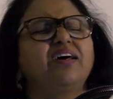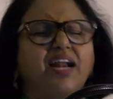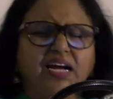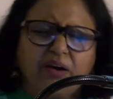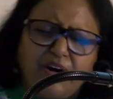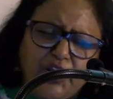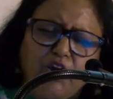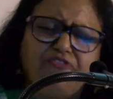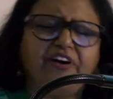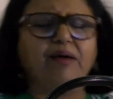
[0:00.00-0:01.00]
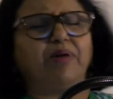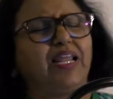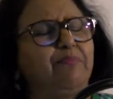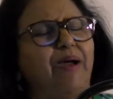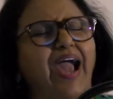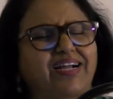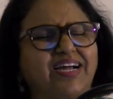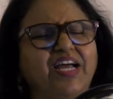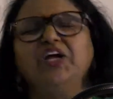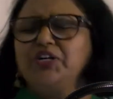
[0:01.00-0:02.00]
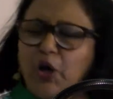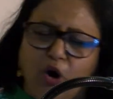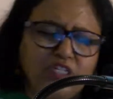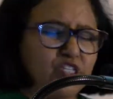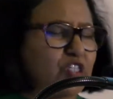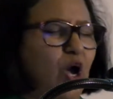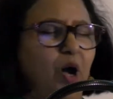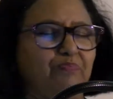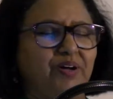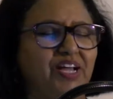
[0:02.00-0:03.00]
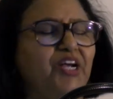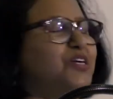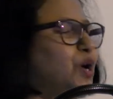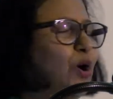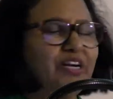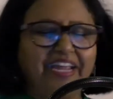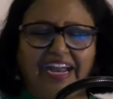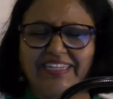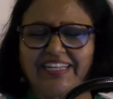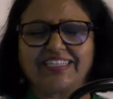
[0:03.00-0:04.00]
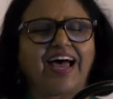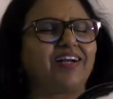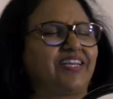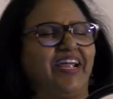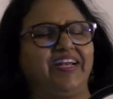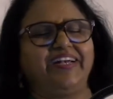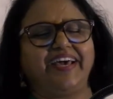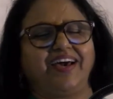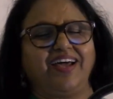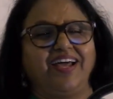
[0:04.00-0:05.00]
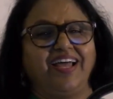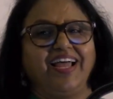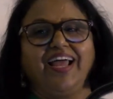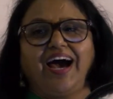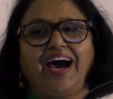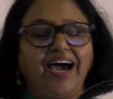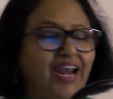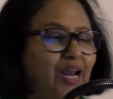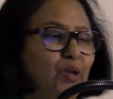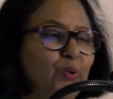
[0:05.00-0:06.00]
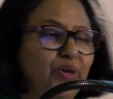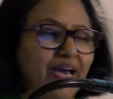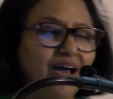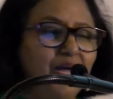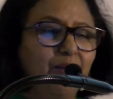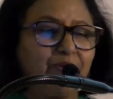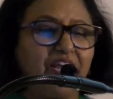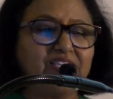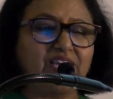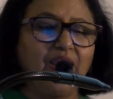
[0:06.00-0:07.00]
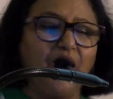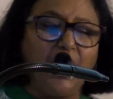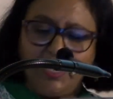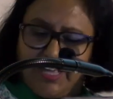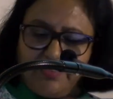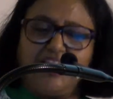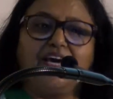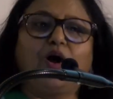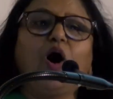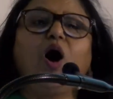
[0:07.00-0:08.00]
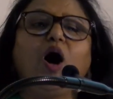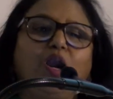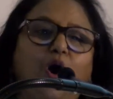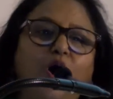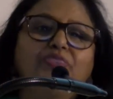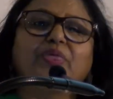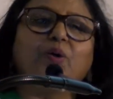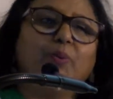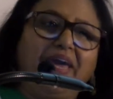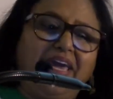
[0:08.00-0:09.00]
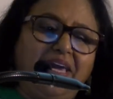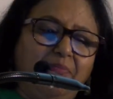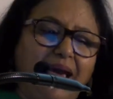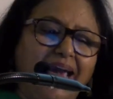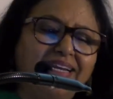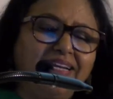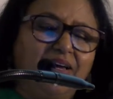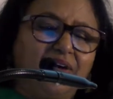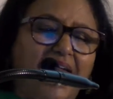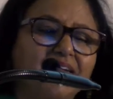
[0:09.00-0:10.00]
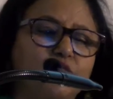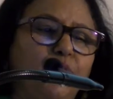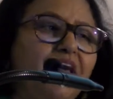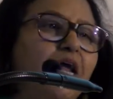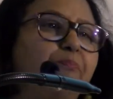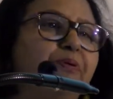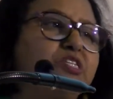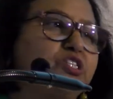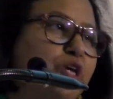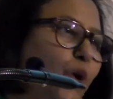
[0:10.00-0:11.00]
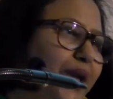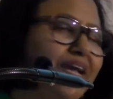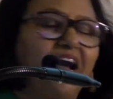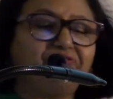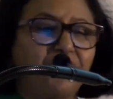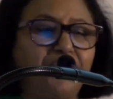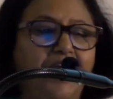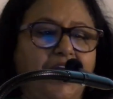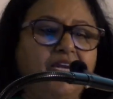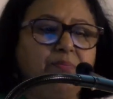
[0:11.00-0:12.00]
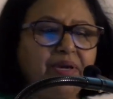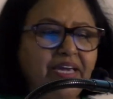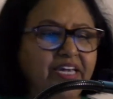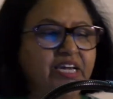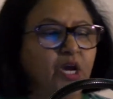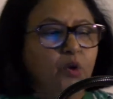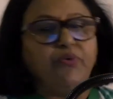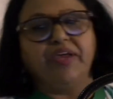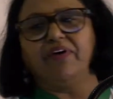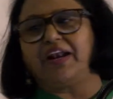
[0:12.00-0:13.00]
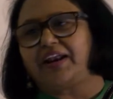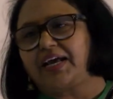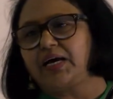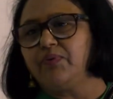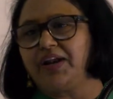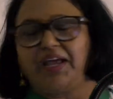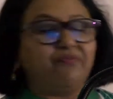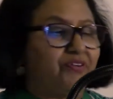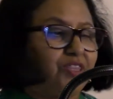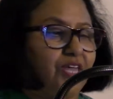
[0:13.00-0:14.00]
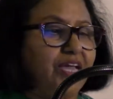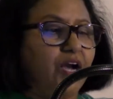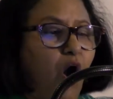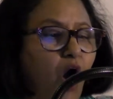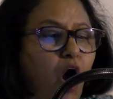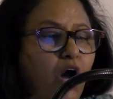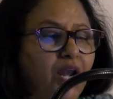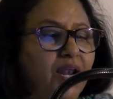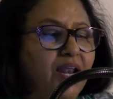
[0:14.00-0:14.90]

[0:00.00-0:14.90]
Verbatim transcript: Recover your family back. Don't stop. Don't get disheartened. Hallelujah. Praise the Lord. They are all on the way. Amen. As we are pursuing after the enemy, we will recover everything all.